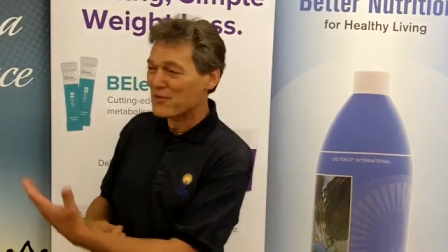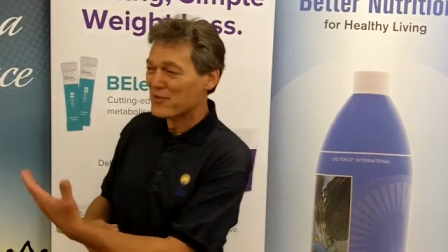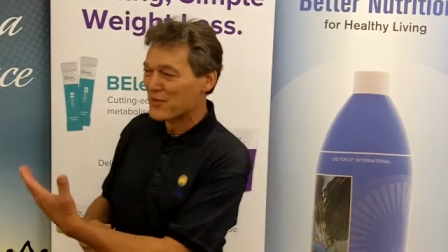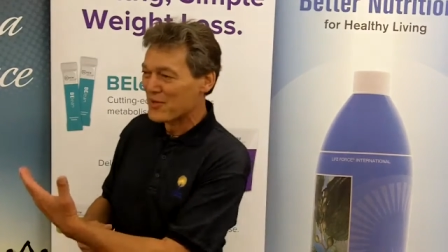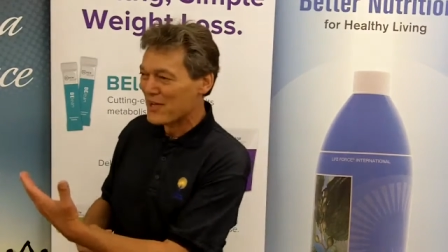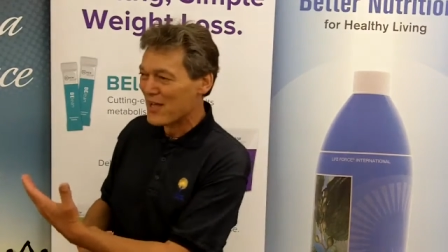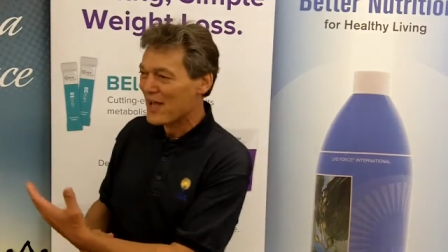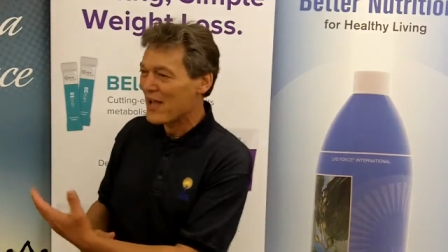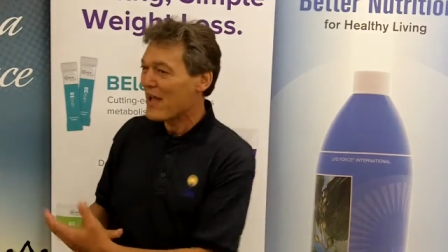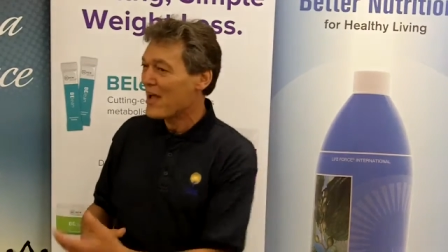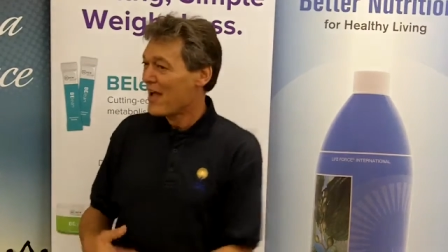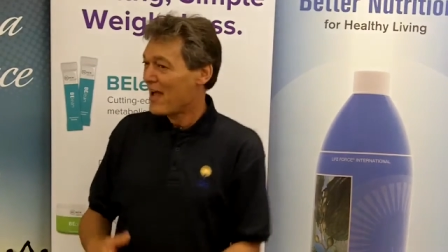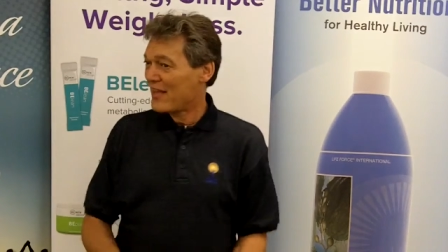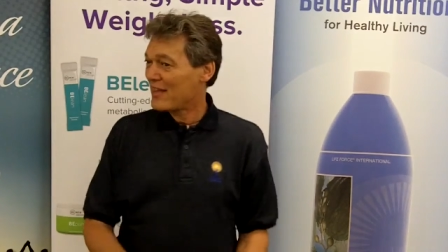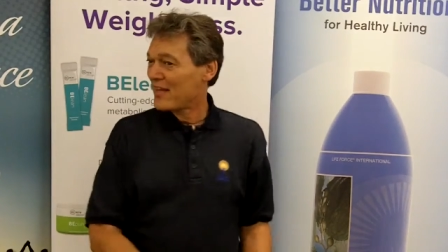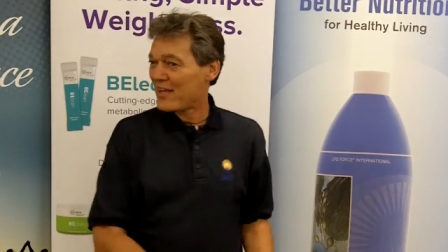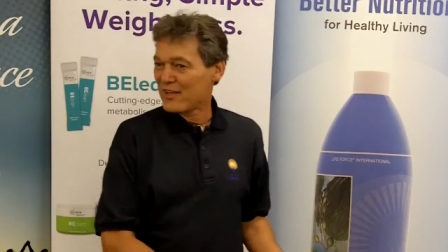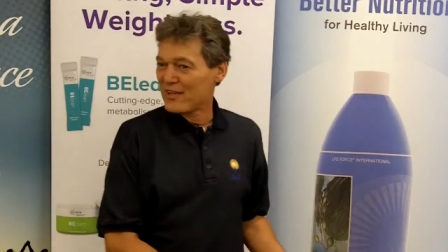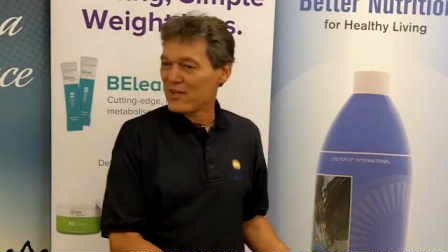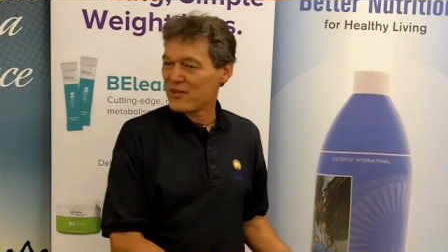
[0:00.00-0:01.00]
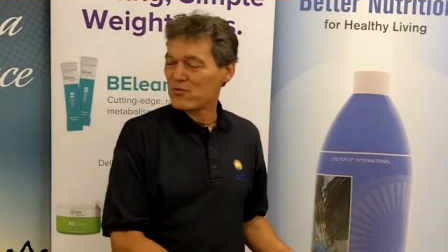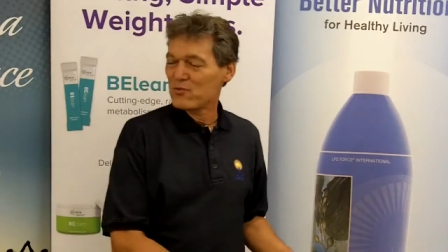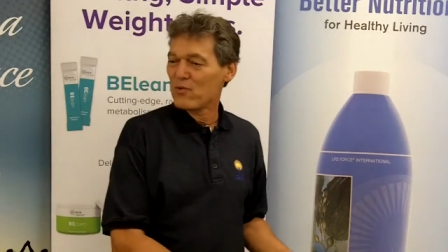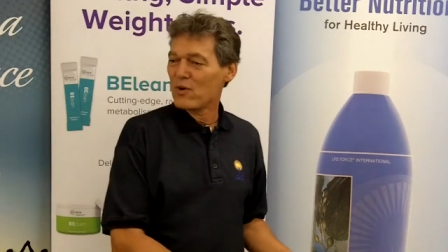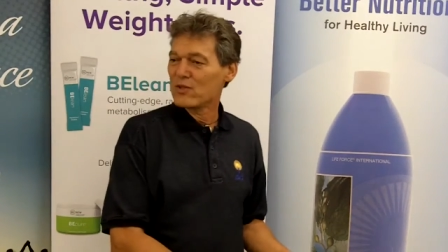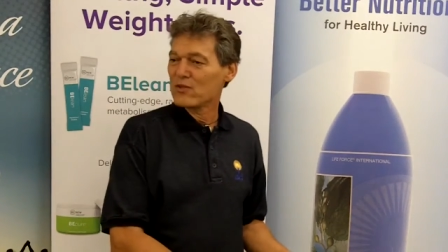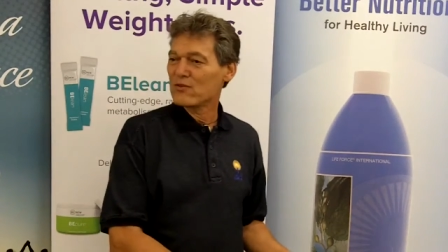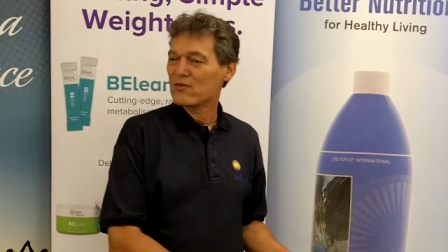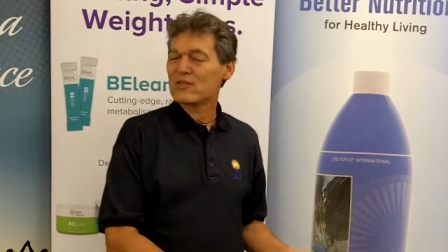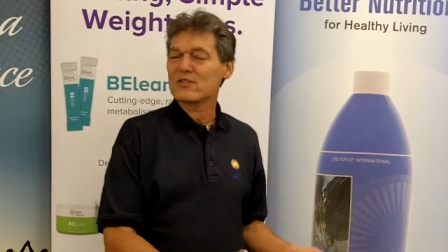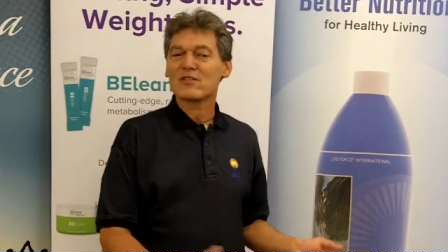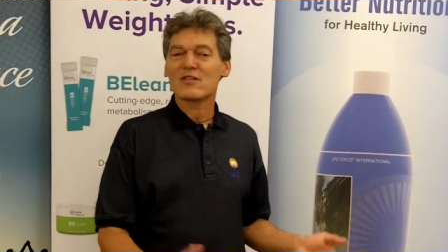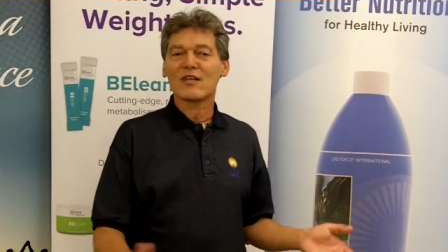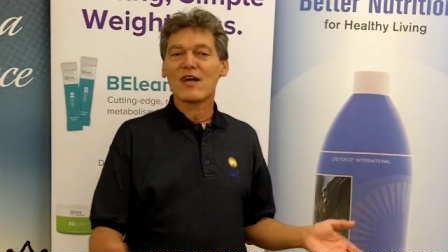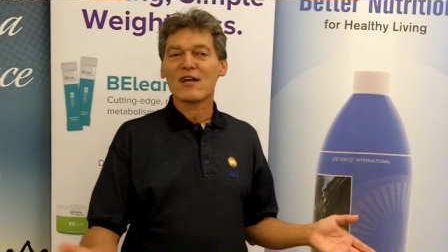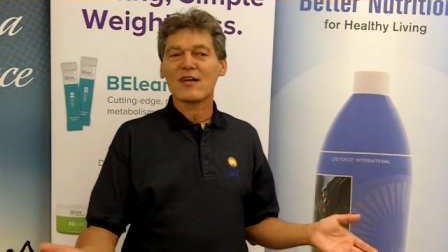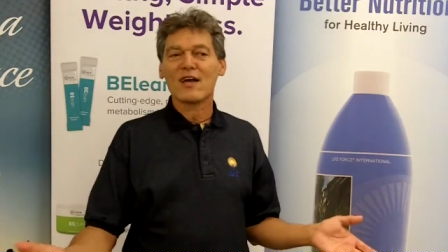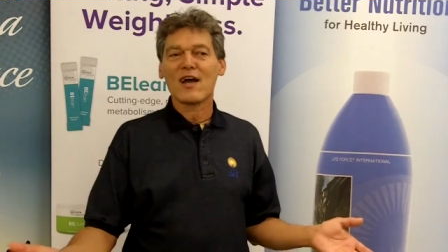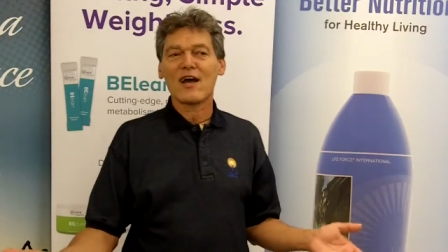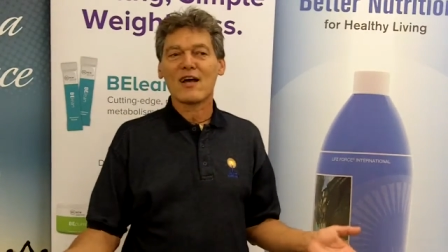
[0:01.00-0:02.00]
story," and they don't want to. It's
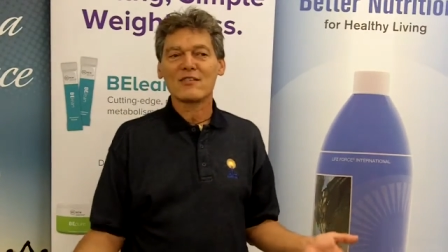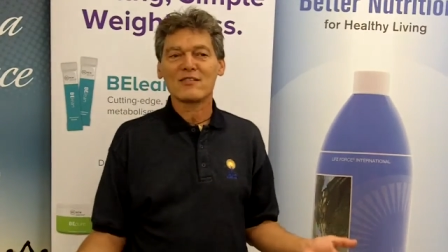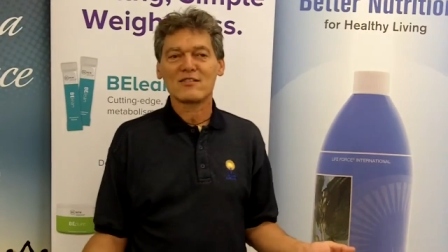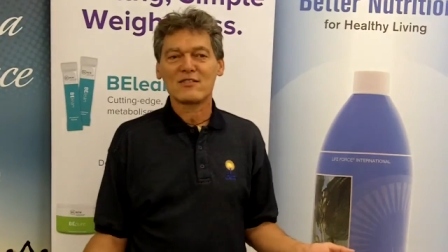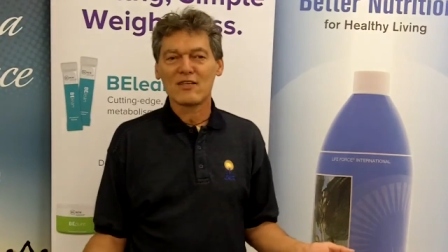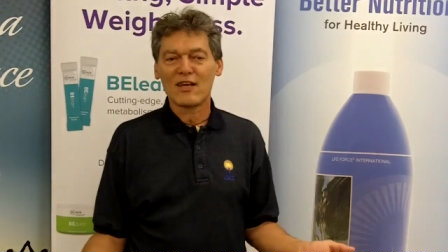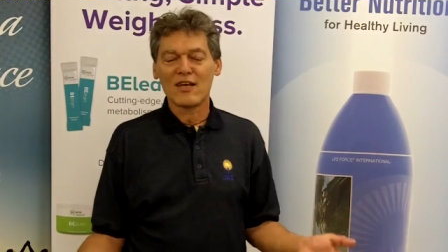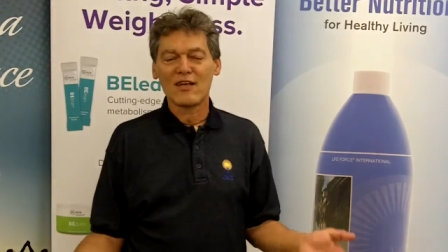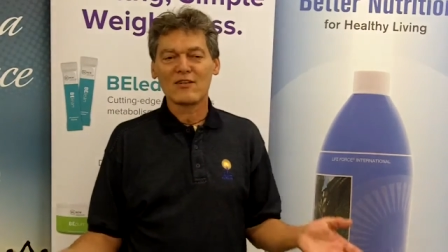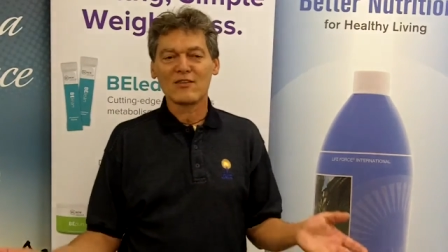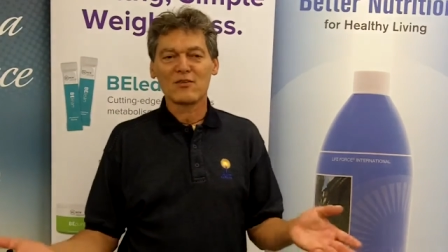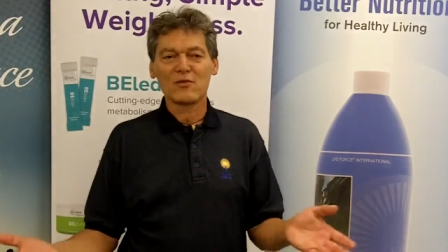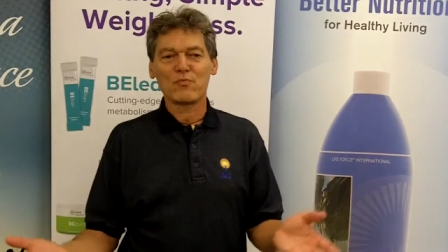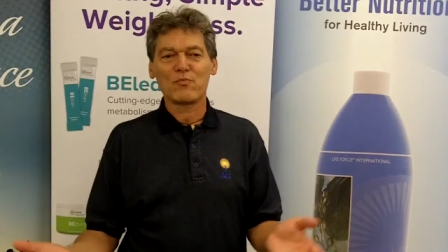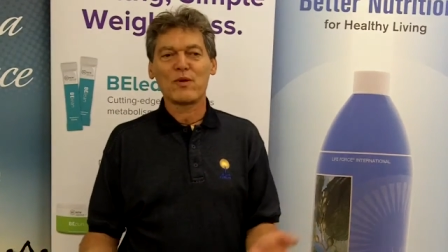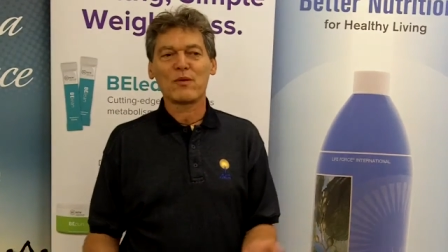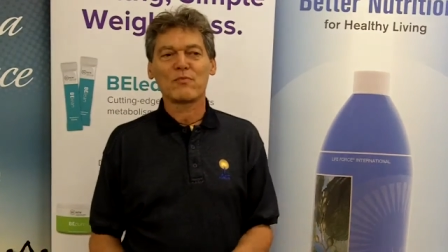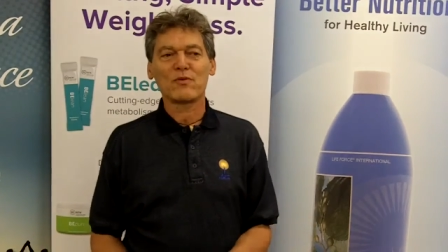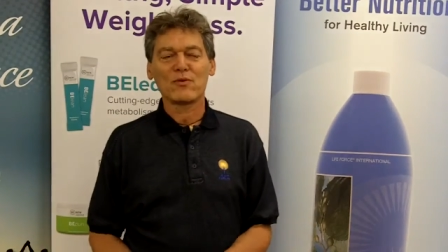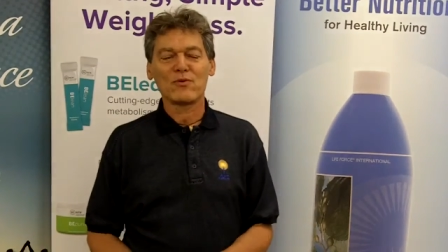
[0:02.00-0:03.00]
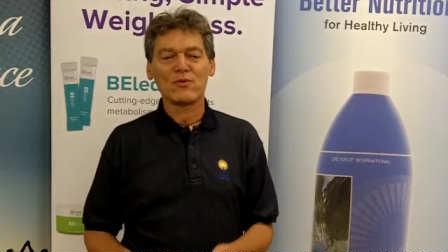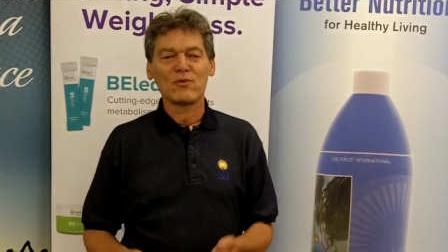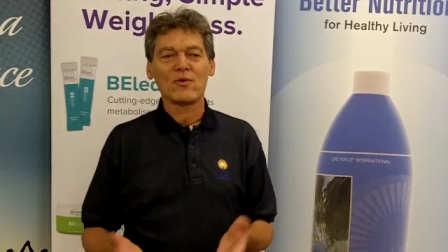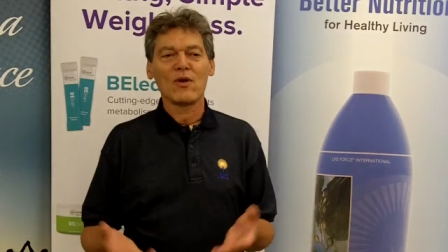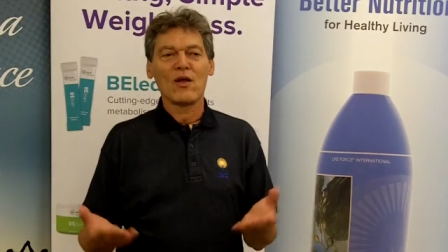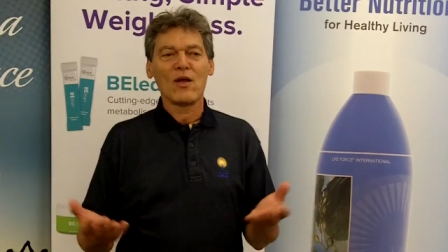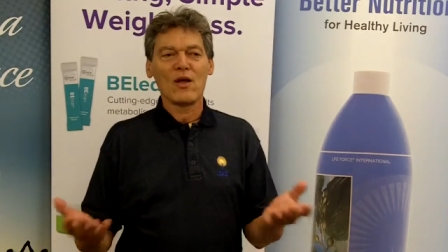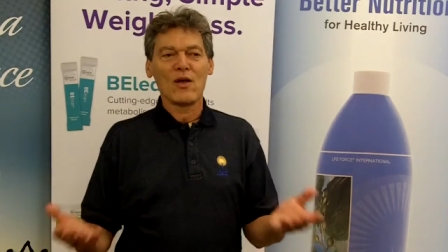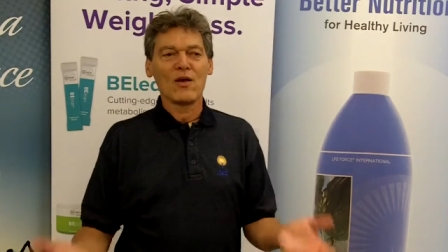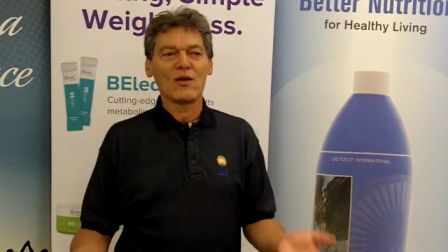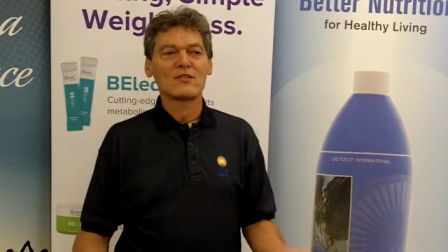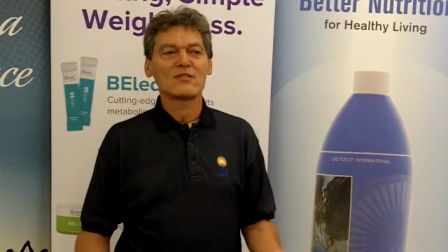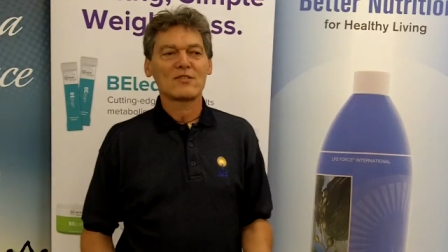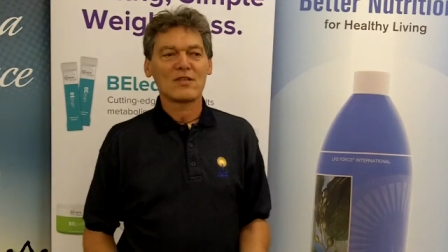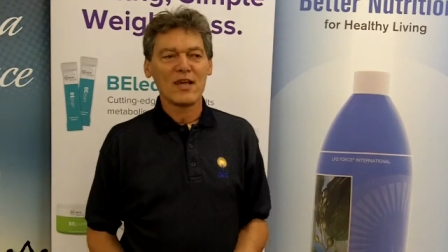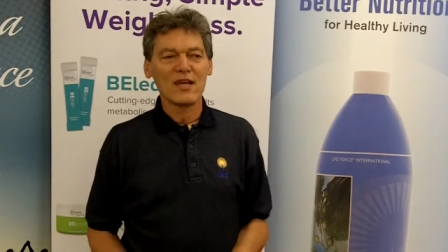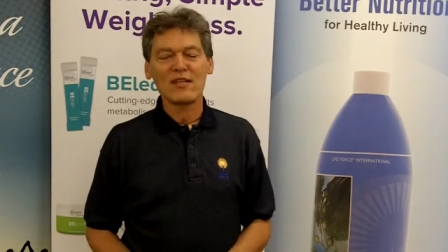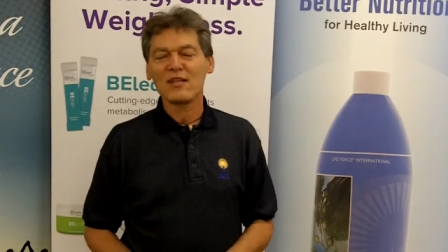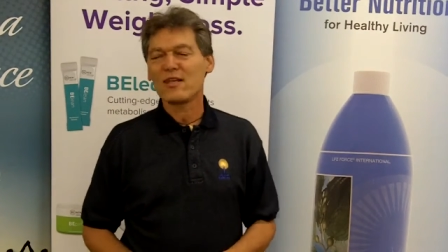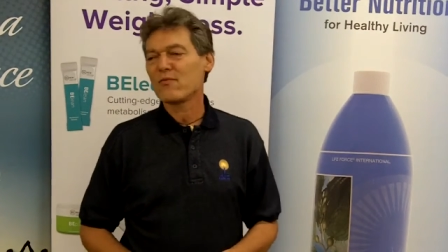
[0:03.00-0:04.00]
like us saying to people who
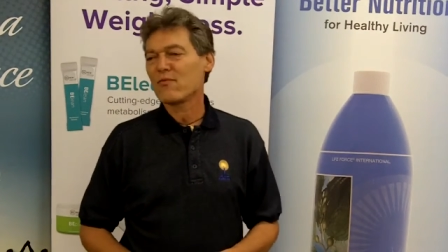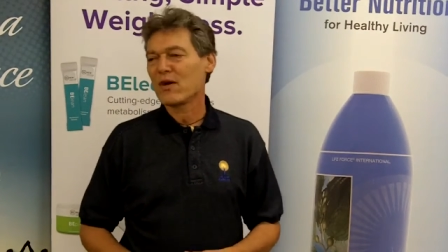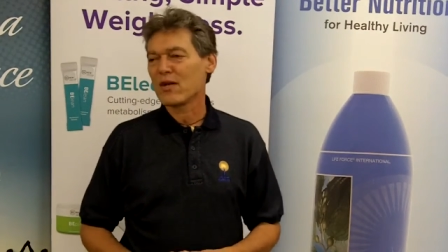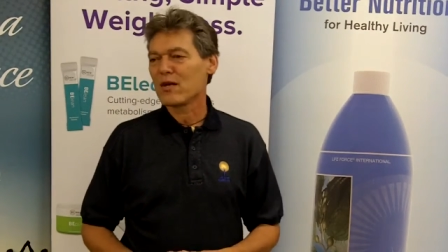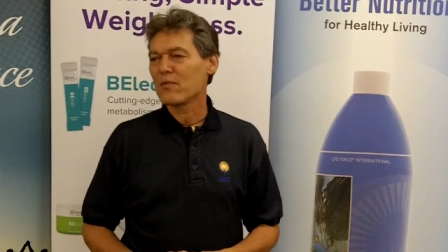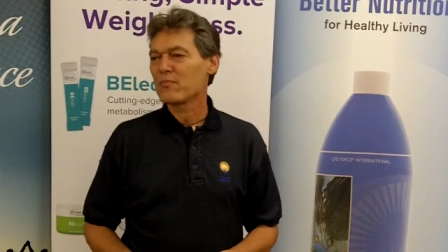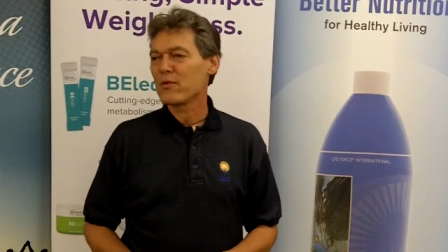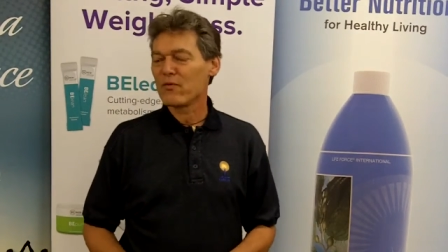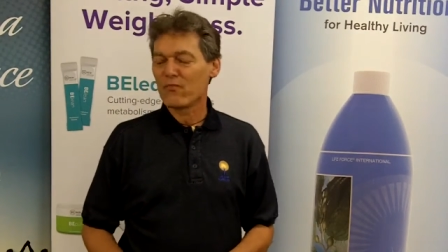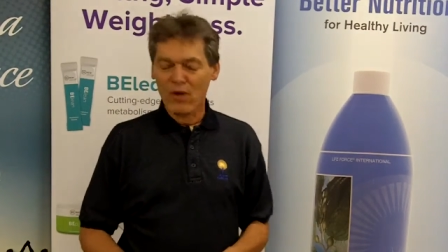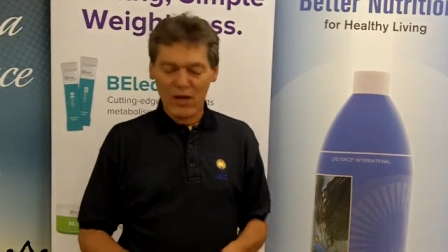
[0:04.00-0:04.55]
say they want to be